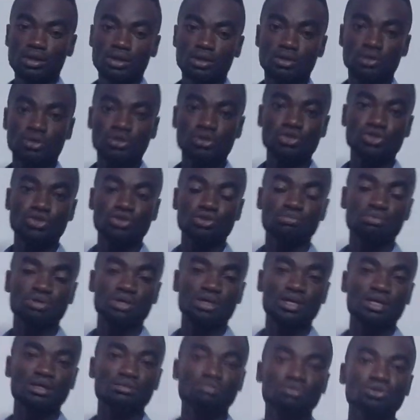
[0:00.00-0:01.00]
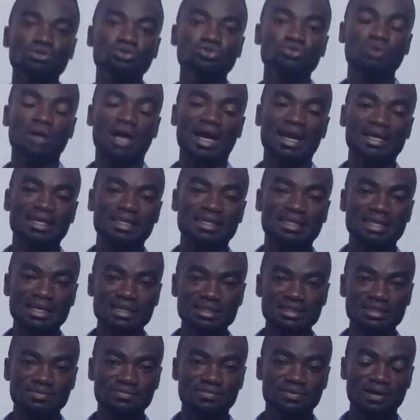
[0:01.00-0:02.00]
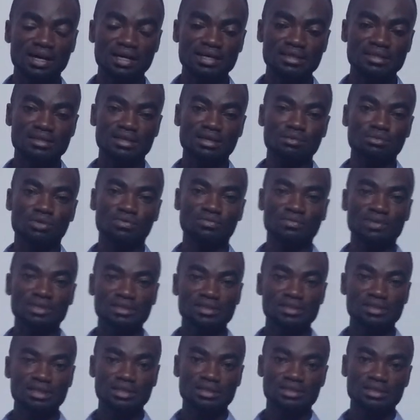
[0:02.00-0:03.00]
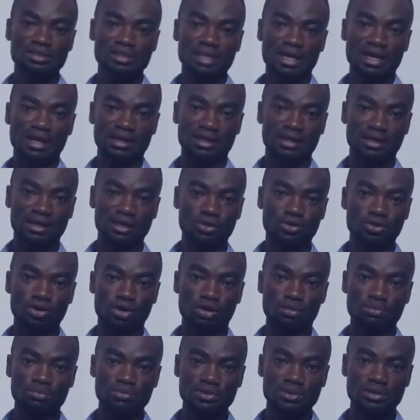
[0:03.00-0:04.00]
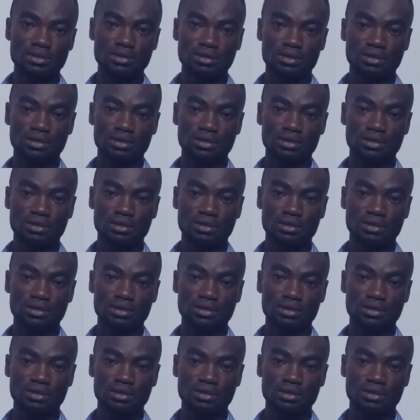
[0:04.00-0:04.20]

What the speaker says: you should be able to identify some of the states and kingdoms